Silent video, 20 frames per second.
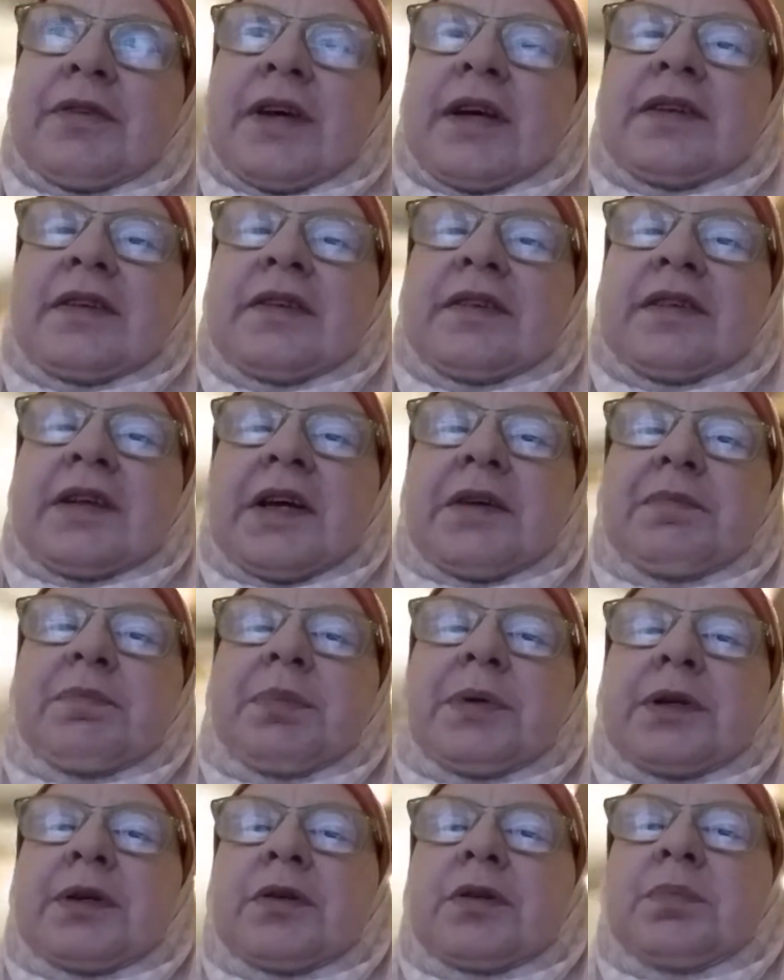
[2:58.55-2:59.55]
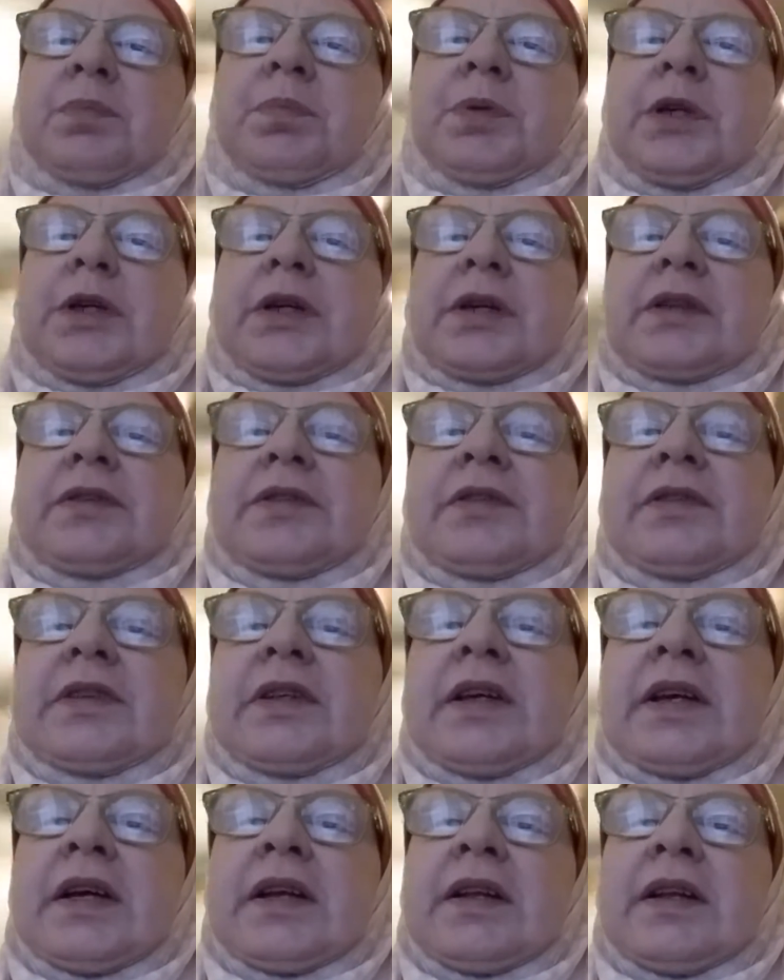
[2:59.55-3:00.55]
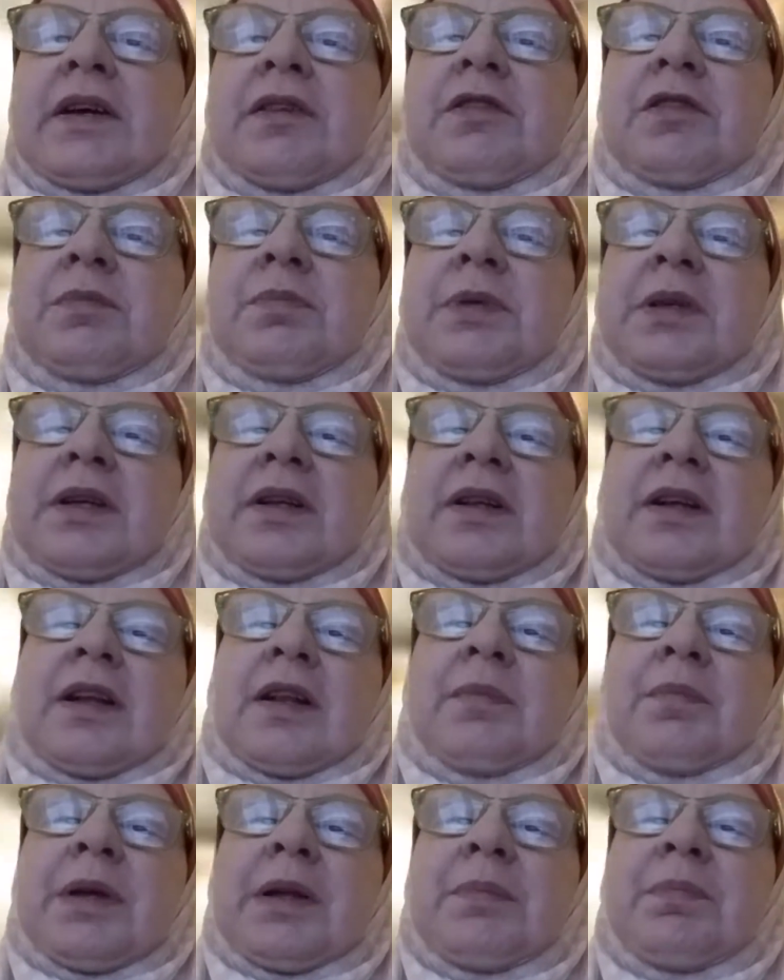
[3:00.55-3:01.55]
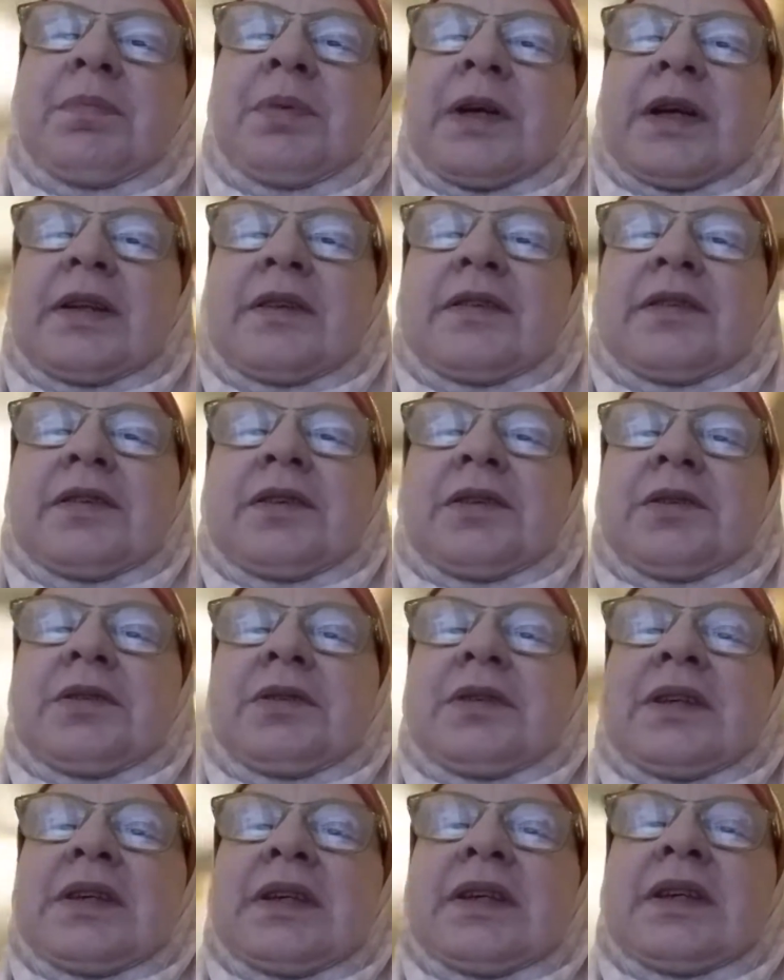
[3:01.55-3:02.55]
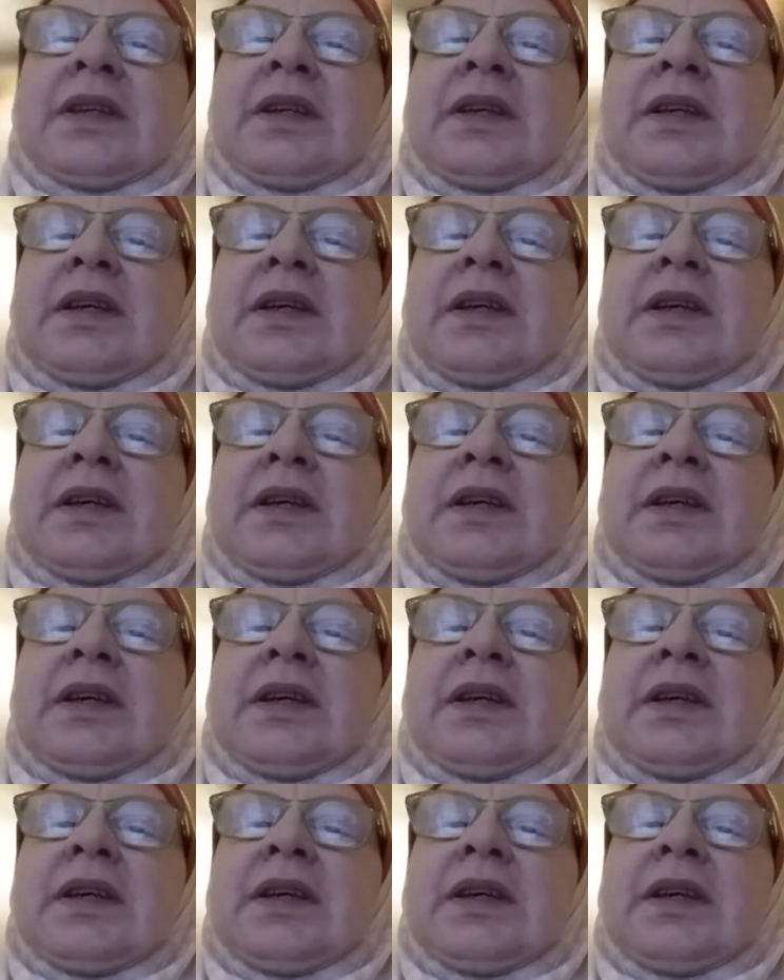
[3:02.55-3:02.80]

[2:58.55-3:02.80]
I just have bigger books, and that would be a little bit big to